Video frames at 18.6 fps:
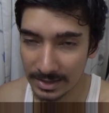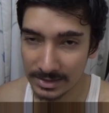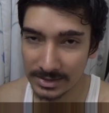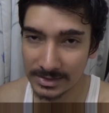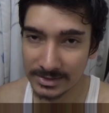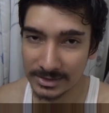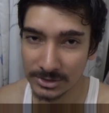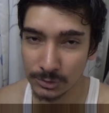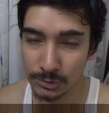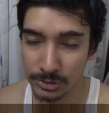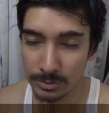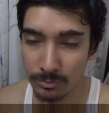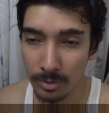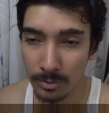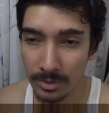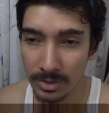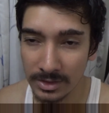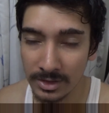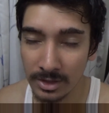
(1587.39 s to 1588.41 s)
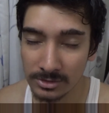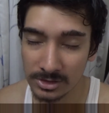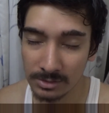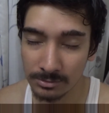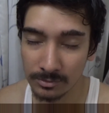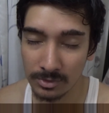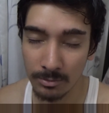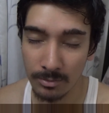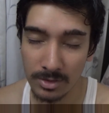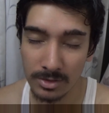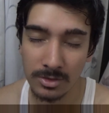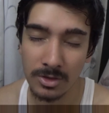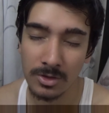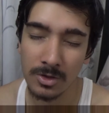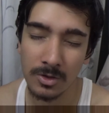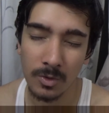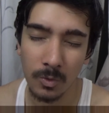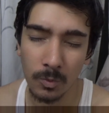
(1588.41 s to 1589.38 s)
This is social mobility. Or someone
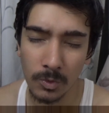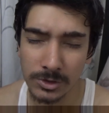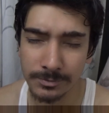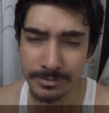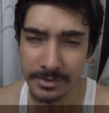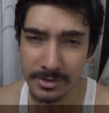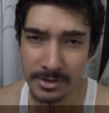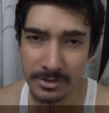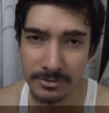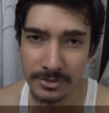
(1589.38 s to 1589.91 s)
who is very